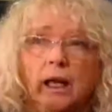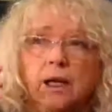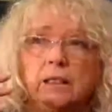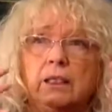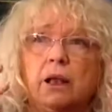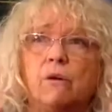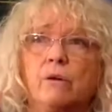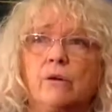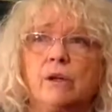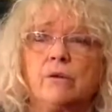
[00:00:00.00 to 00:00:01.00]
and
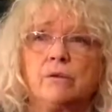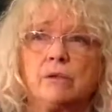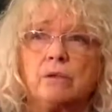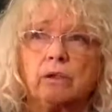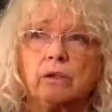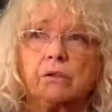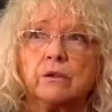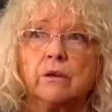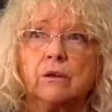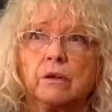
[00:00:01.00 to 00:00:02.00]
orange was just